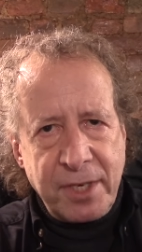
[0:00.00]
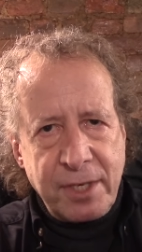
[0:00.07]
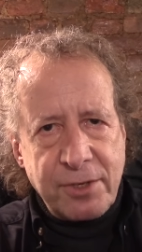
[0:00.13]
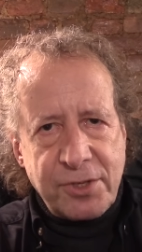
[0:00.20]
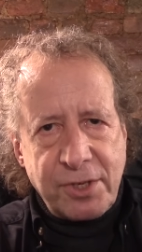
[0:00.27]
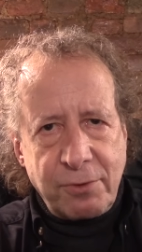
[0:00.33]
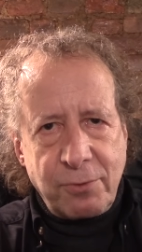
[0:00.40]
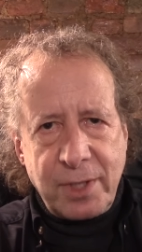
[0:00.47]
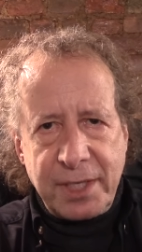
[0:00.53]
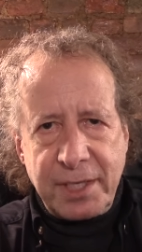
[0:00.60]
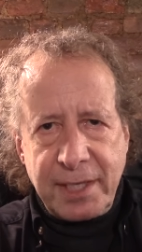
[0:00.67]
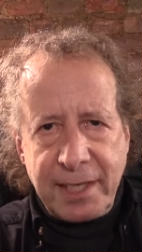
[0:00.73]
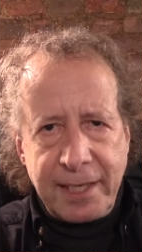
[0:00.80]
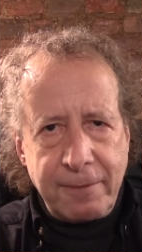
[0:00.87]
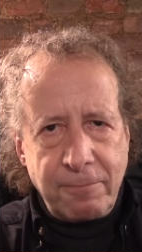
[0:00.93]
So one
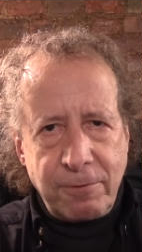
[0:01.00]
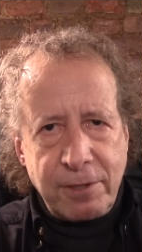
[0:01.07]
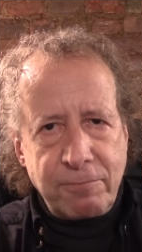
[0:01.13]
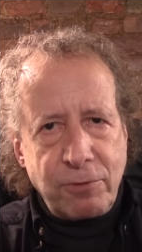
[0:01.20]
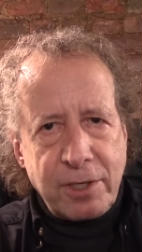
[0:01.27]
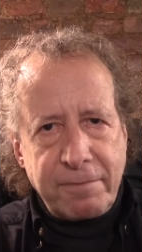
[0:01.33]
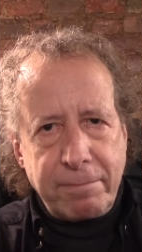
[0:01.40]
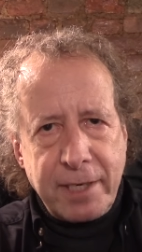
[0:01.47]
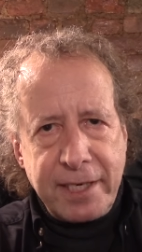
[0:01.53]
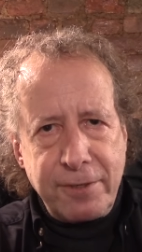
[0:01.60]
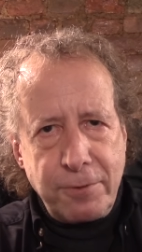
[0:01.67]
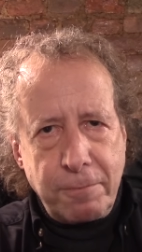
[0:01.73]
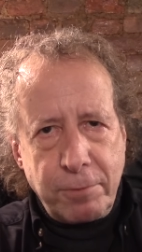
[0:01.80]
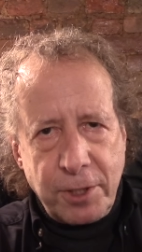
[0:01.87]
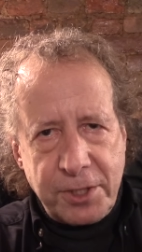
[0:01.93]
day, when one of my
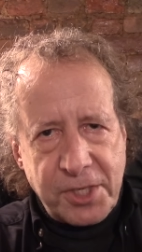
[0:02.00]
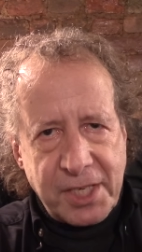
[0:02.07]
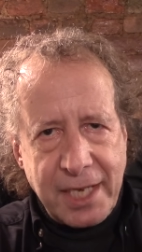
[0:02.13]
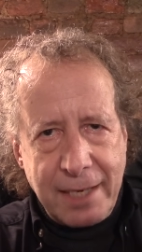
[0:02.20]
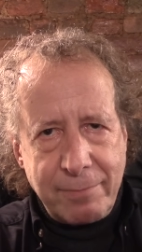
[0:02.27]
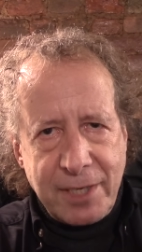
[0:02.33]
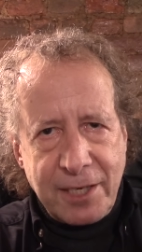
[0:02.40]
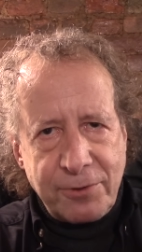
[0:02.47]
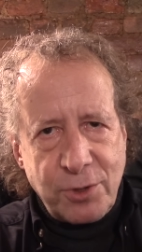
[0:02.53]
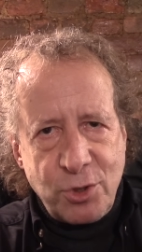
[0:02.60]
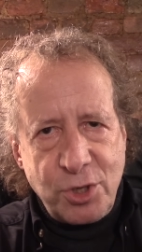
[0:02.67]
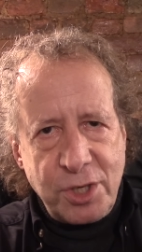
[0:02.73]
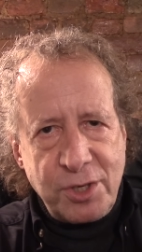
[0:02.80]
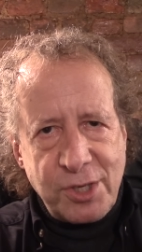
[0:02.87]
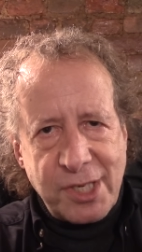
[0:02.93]
new books came out, The
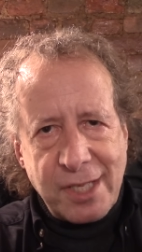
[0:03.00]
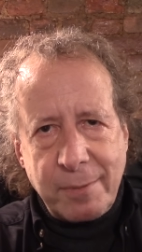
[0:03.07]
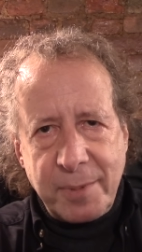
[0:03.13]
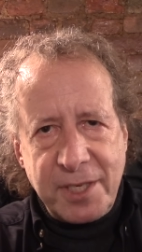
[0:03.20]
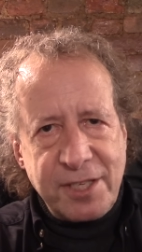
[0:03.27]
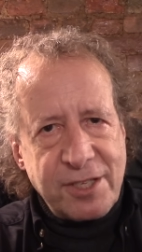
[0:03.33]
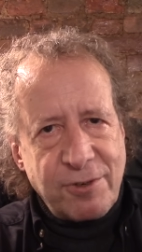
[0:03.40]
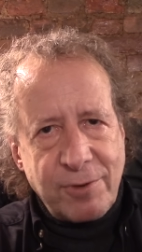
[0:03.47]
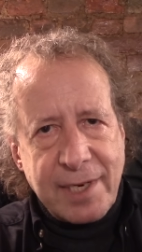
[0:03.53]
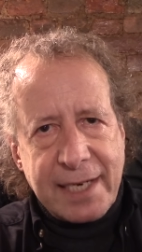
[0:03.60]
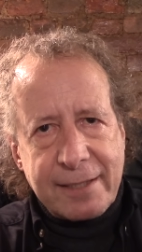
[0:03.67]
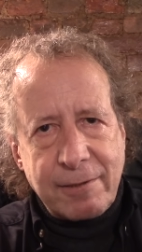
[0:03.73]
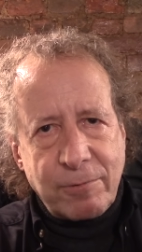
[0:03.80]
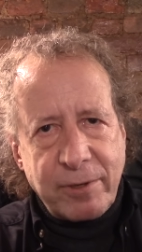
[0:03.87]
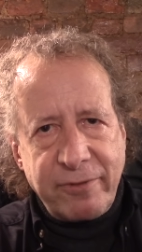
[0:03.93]
Genius of the Beast, A
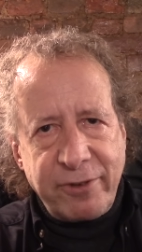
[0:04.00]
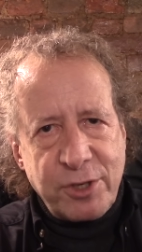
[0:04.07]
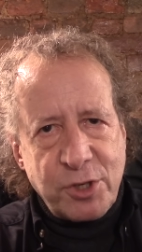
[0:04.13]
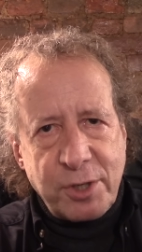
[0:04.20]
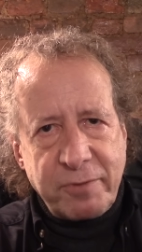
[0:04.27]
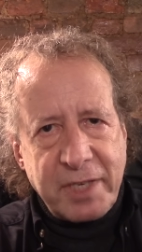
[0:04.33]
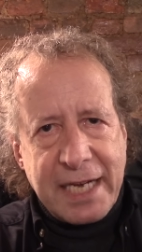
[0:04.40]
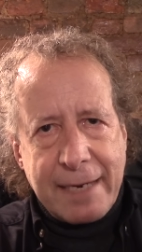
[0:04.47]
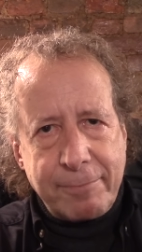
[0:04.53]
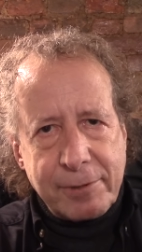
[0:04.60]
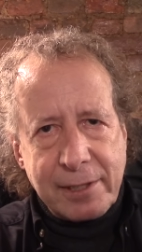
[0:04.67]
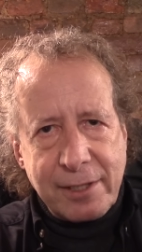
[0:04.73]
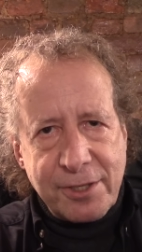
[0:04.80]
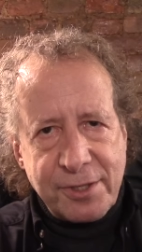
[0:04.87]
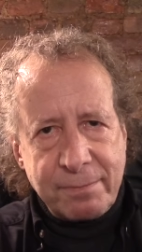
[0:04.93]
Radical Revision of
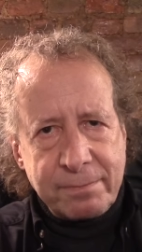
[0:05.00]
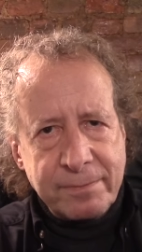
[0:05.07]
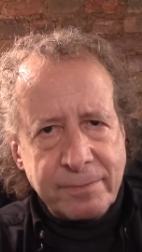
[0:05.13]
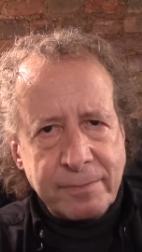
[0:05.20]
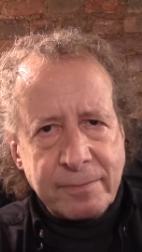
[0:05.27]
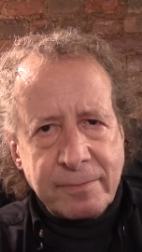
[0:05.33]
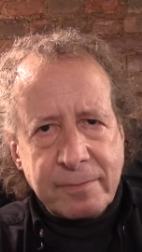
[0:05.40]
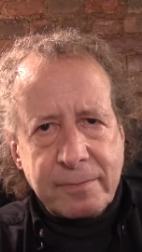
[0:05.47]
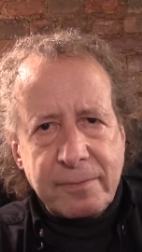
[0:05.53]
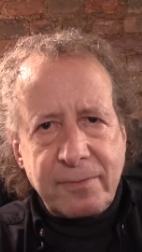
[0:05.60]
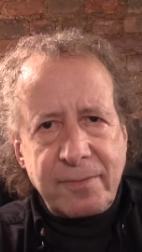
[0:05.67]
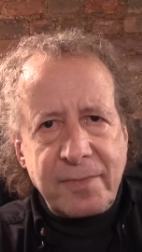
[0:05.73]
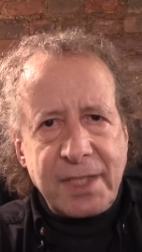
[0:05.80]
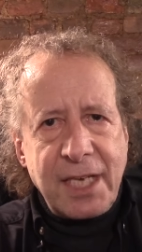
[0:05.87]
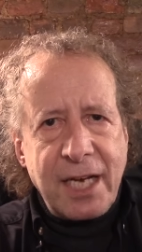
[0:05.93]
Capitalism,
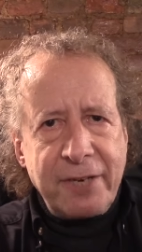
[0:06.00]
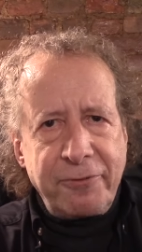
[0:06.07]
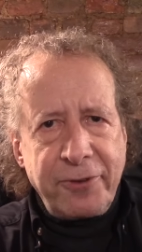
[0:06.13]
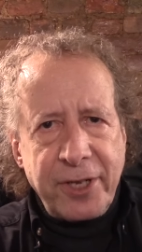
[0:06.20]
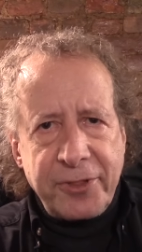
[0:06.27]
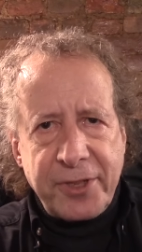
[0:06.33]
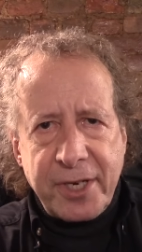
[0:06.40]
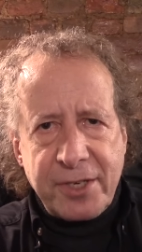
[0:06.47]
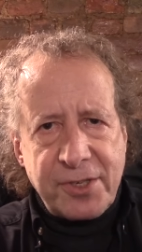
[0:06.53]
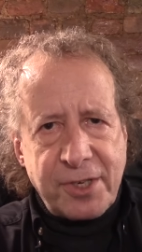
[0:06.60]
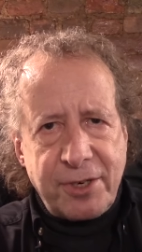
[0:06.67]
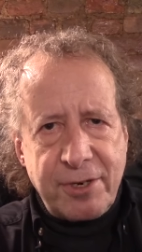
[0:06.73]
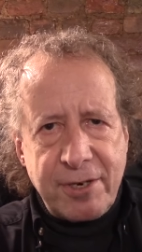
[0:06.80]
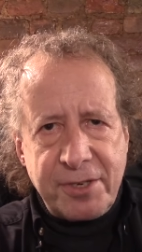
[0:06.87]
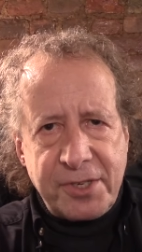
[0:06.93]
I felt that as a
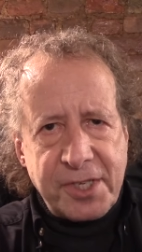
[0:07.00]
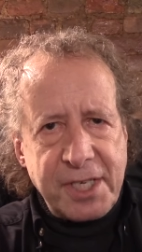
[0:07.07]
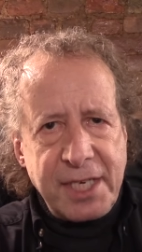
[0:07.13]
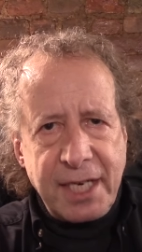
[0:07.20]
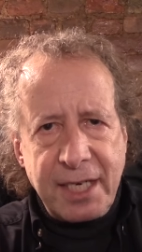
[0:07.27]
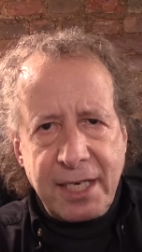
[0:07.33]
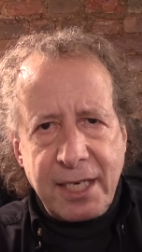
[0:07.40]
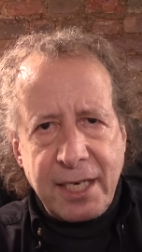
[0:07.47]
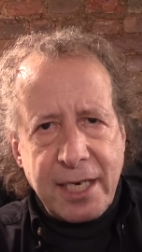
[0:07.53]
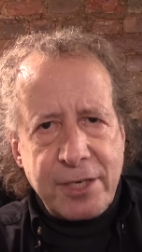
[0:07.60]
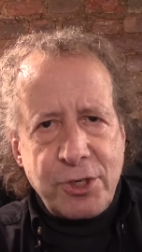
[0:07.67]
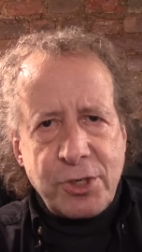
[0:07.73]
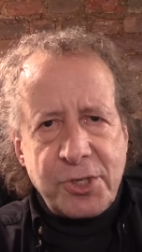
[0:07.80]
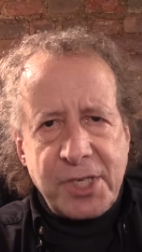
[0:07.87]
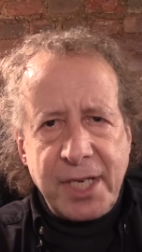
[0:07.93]
courtesy, I
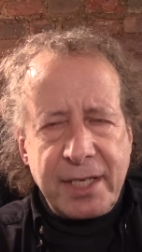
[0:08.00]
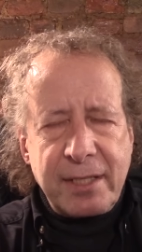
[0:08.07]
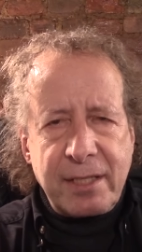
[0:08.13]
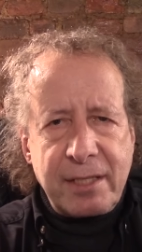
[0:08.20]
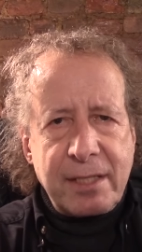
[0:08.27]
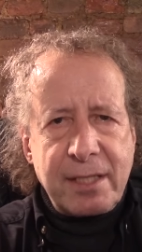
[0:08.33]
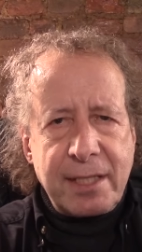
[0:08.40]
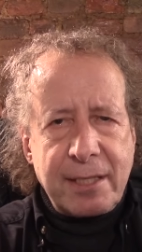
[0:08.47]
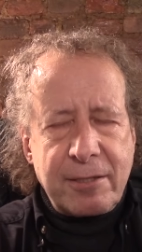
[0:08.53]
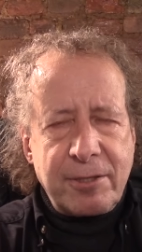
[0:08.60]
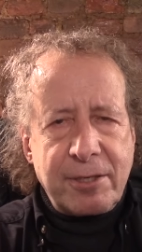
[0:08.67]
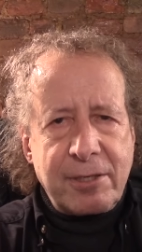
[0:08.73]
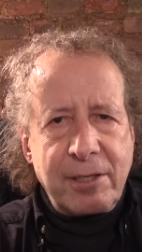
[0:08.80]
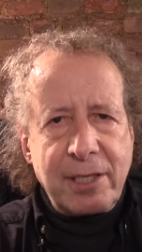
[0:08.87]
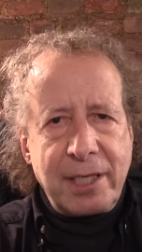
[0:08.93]
should send it to Dr.
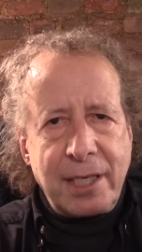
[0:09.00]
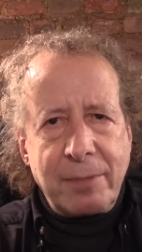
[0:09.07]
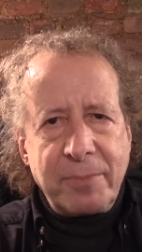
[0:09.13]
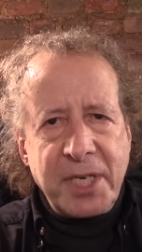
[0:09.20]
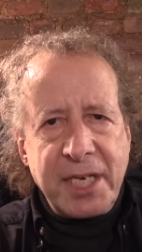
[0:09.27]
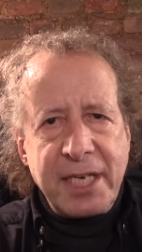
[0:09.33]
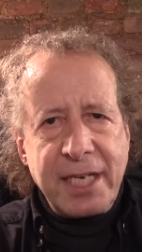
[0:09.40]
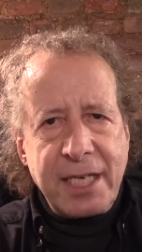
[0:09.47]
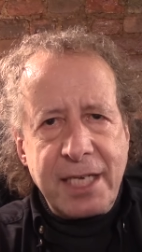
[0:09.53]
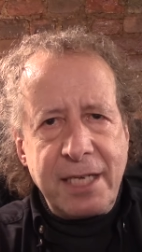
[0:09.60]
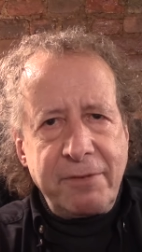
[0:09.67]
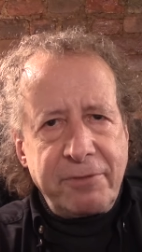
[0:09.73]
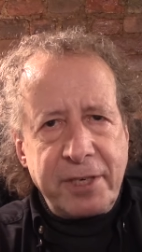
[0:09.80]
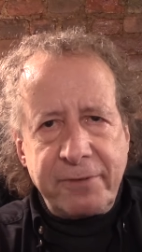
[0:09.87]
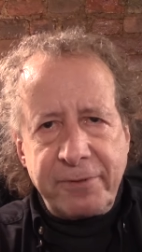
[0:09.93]
Kalam,
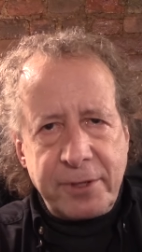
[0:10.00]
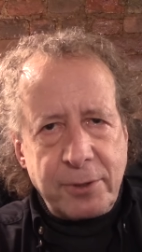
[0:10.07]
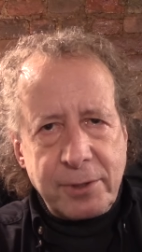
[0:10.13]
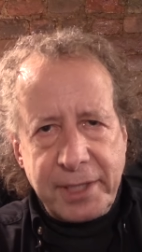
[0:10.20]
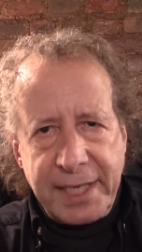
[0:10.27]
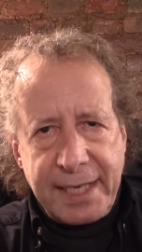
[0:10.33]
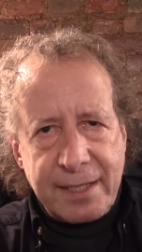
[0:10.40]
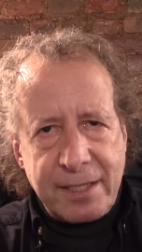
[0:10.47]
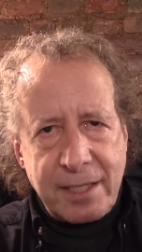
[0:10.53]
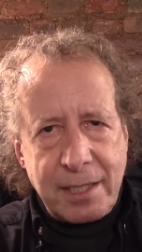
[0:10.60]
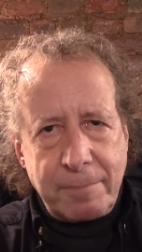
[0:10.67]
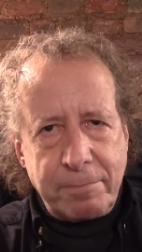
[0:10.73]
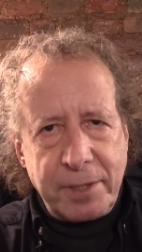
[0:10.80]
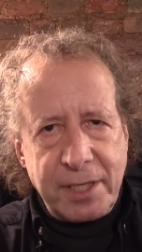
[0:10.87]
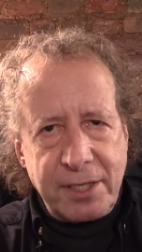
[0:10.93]
even if it only ended
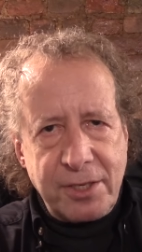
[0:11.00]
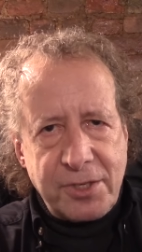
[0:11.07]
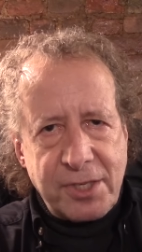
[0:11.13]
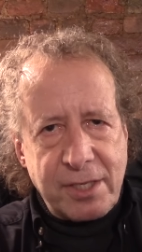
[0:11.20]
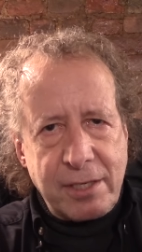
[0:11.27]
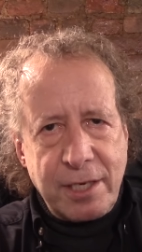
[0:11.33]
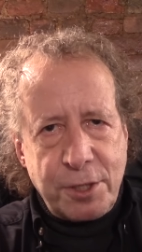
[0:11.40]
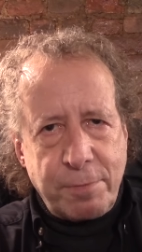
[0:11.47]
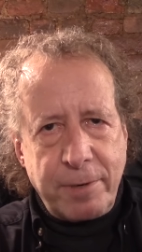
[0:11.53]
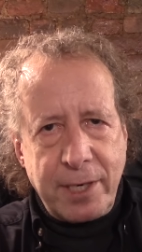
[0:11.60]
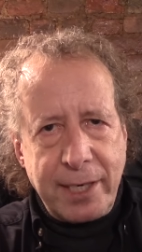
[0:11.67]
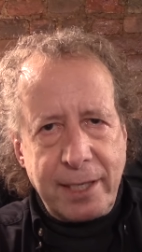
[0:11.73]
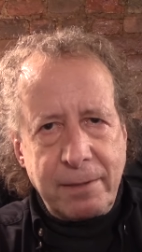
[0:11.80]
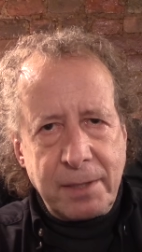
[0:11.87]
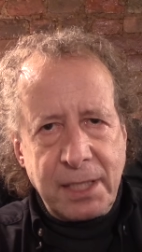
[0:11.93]
up in his slush
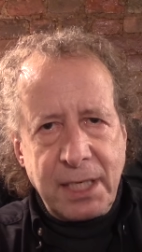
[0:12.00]
pile.